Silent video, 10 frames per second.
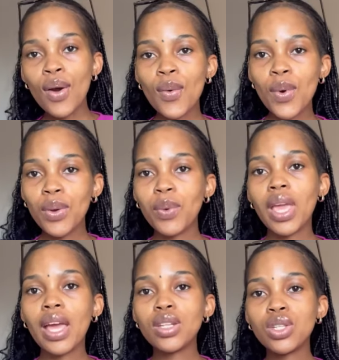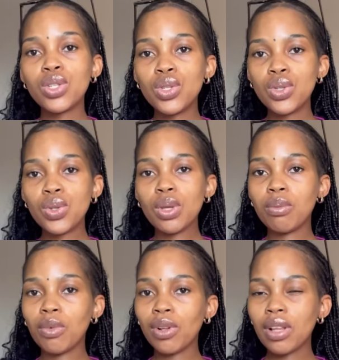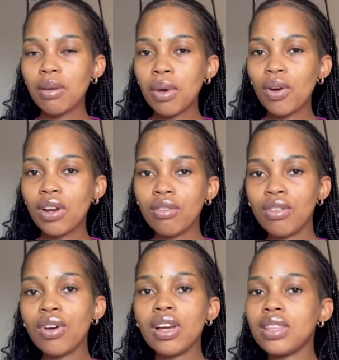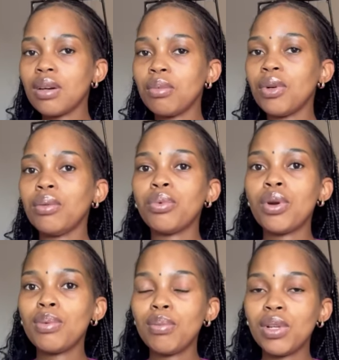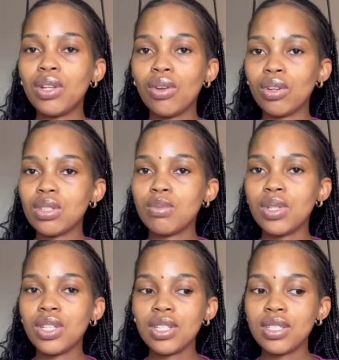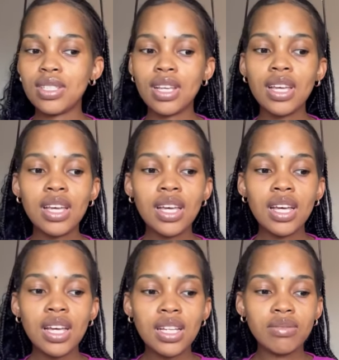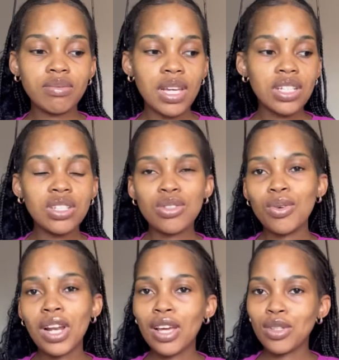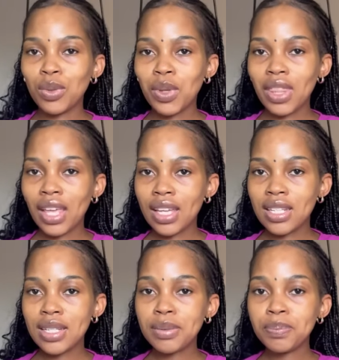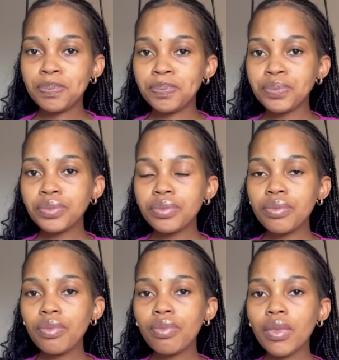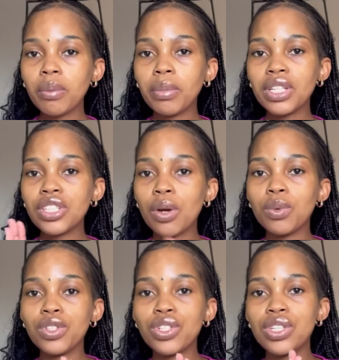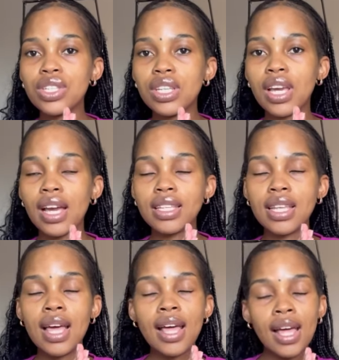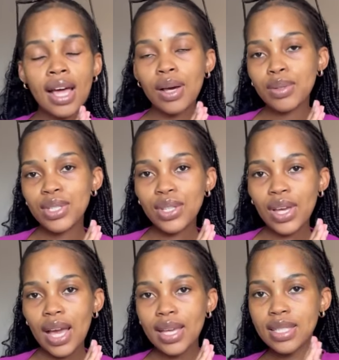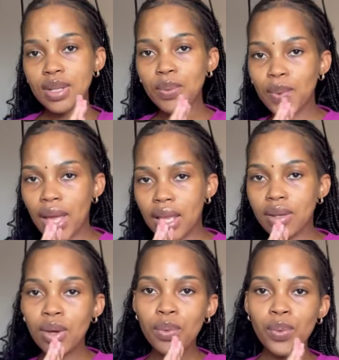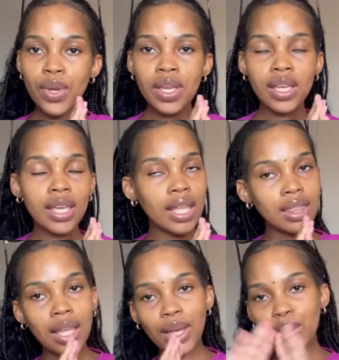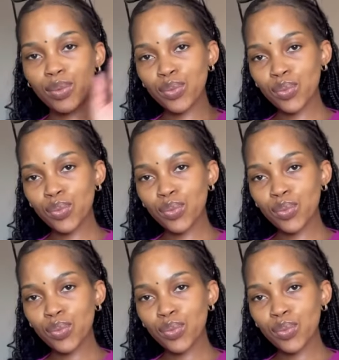when we get to the mall am i gonna vlog at the mall probably not because i just don't like doing that but yeah we'll just see guys i'll see you guys when we get there